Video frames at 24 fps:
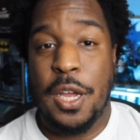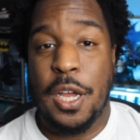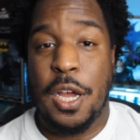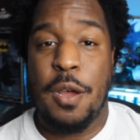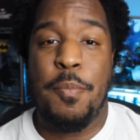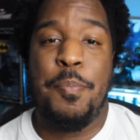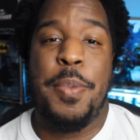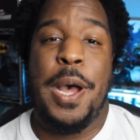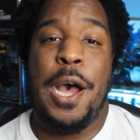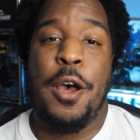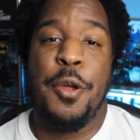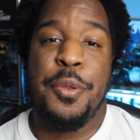
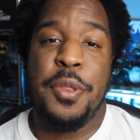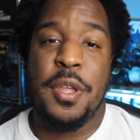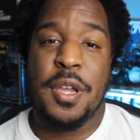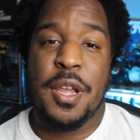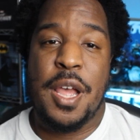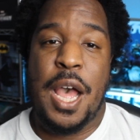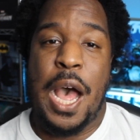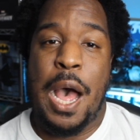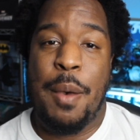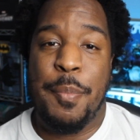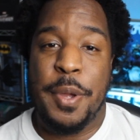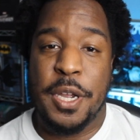about the
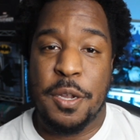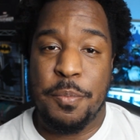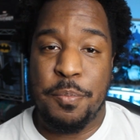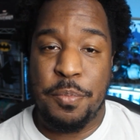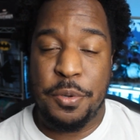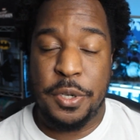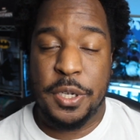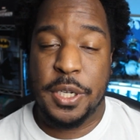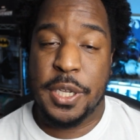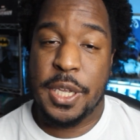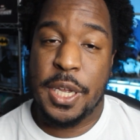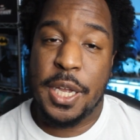comic
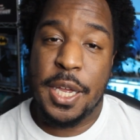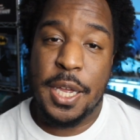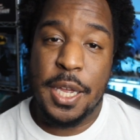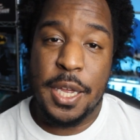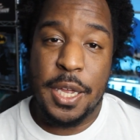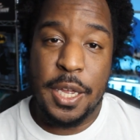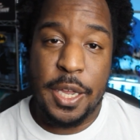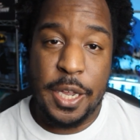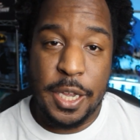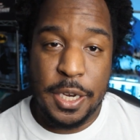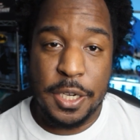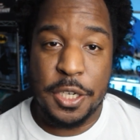book
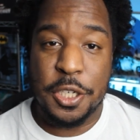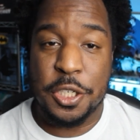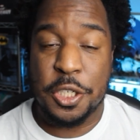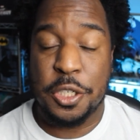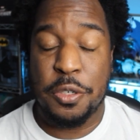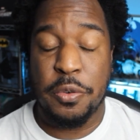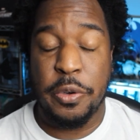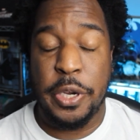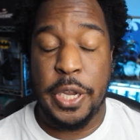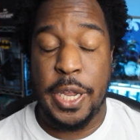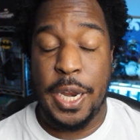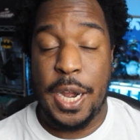
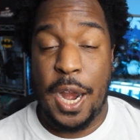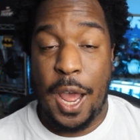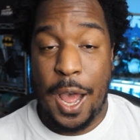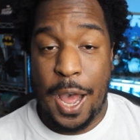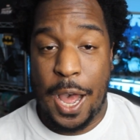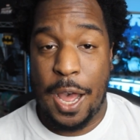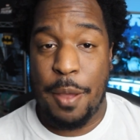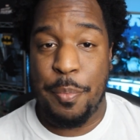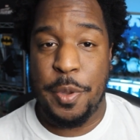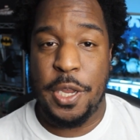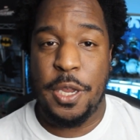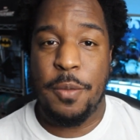industry and
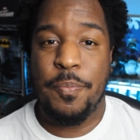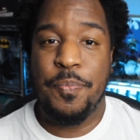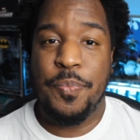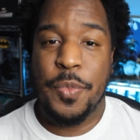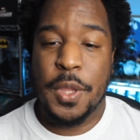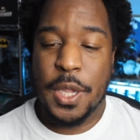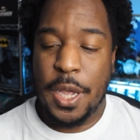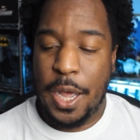hobby.